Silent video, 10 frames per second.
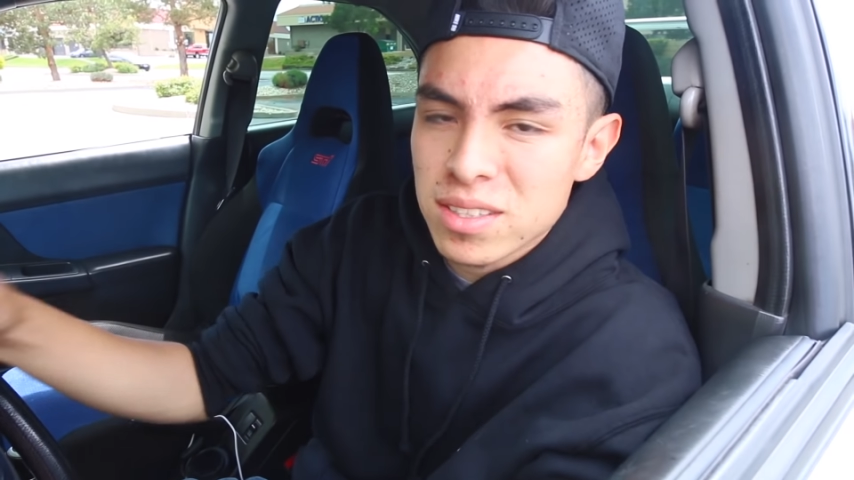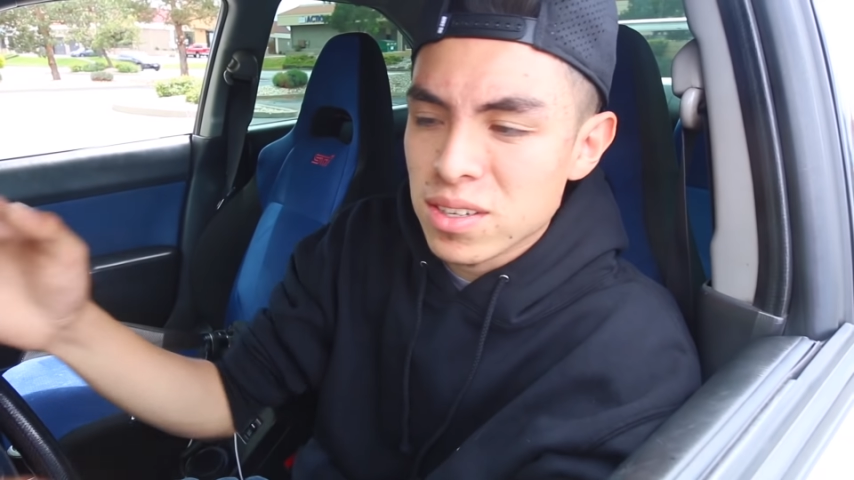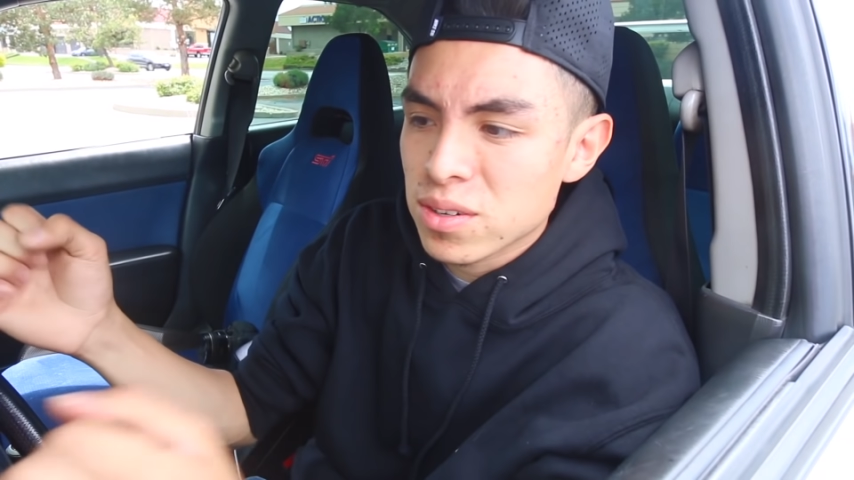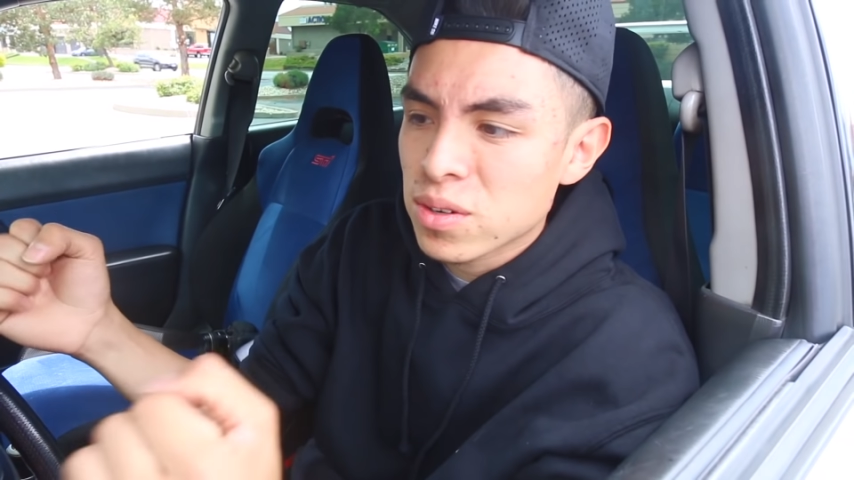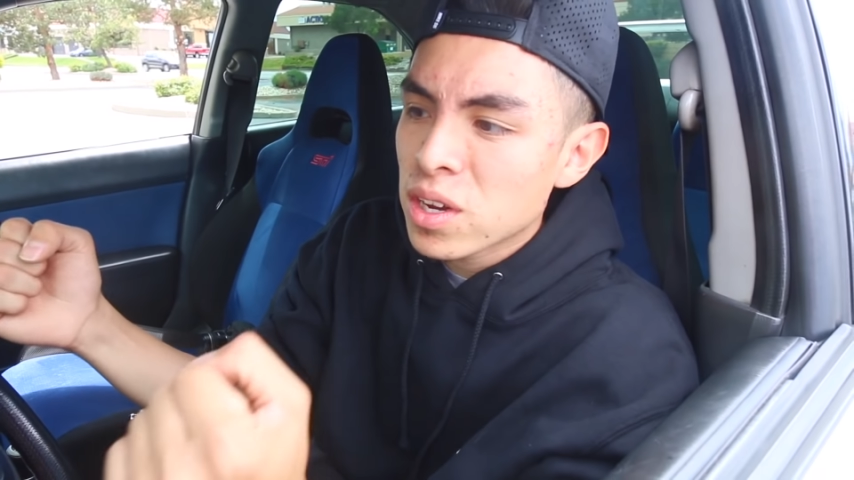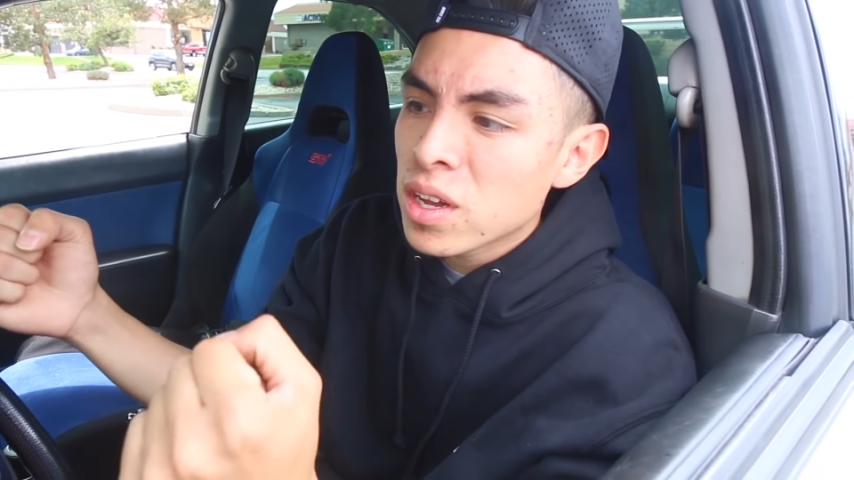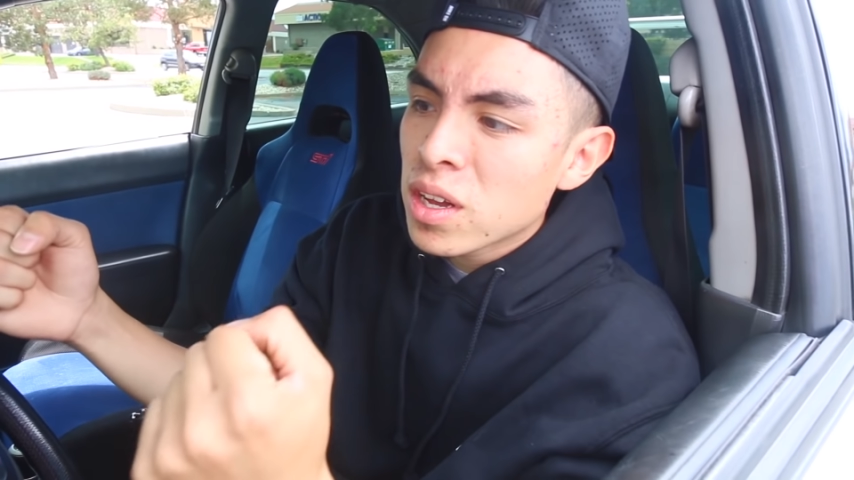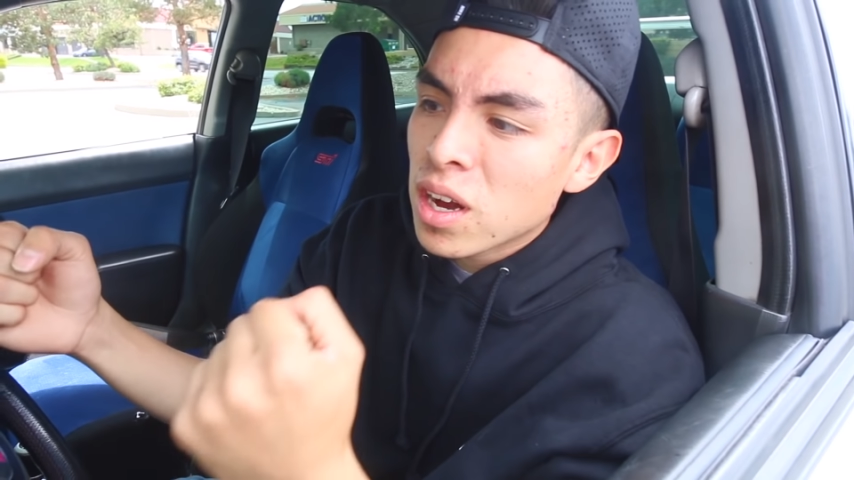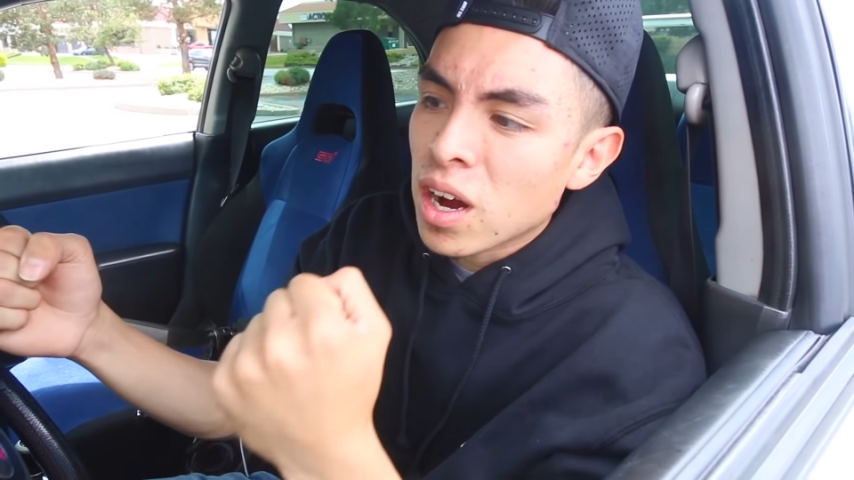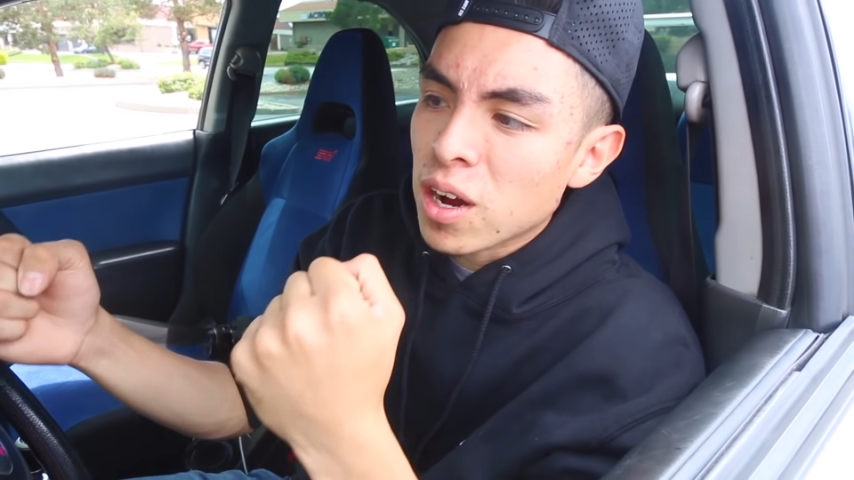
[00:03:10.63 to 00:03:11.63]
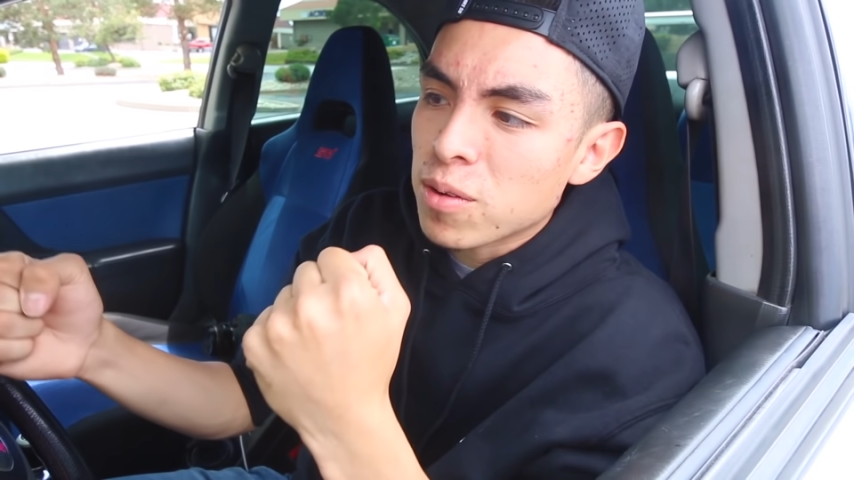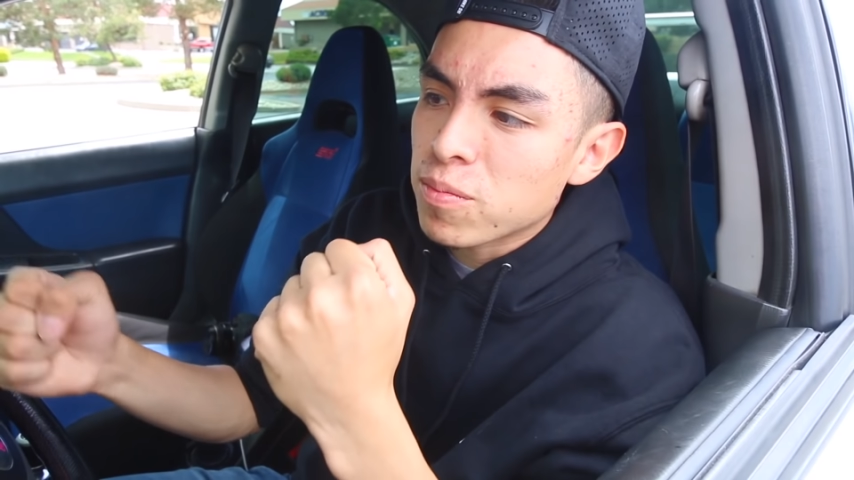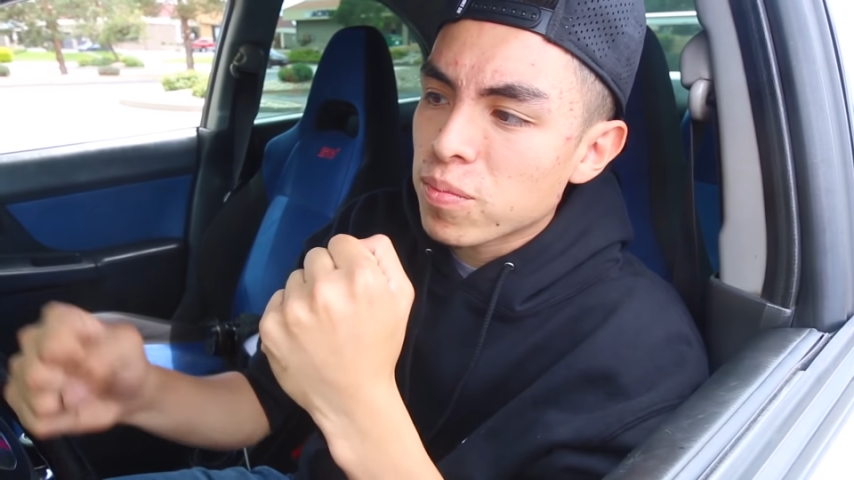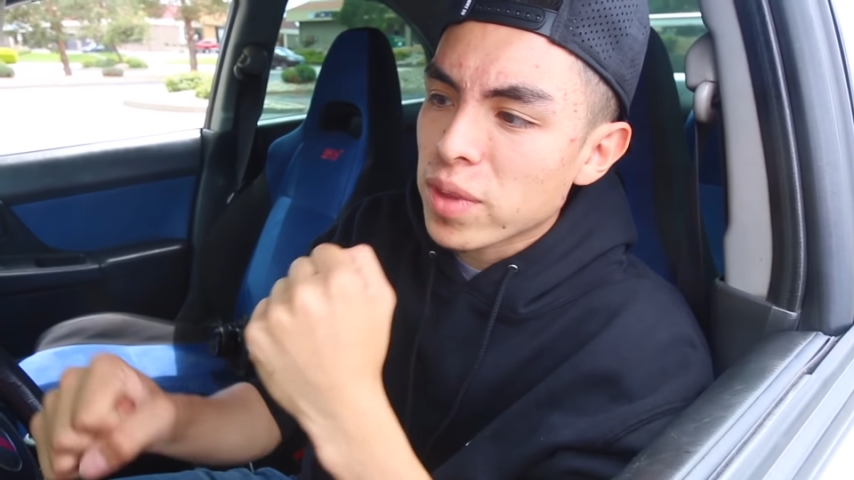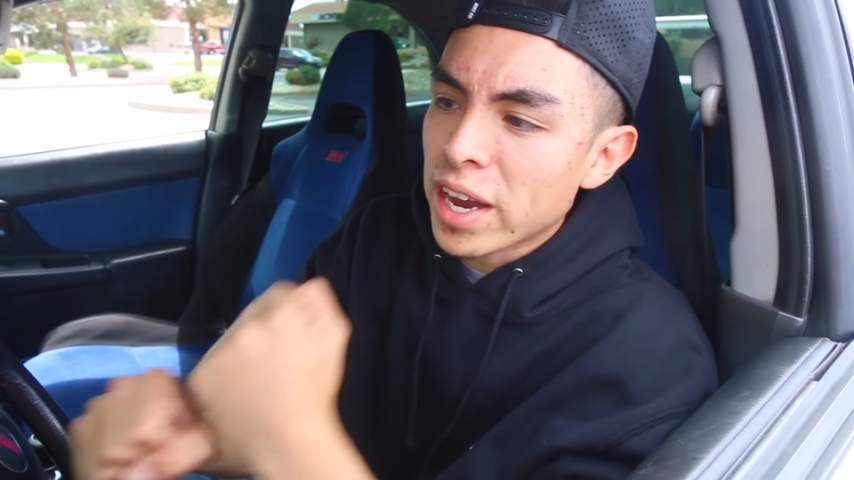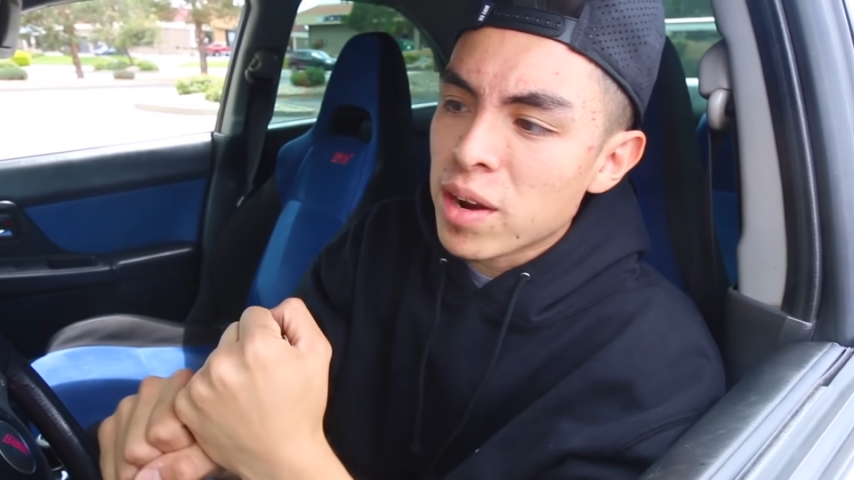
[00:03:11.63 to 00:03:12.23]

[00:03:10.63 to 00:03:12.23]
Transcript: So I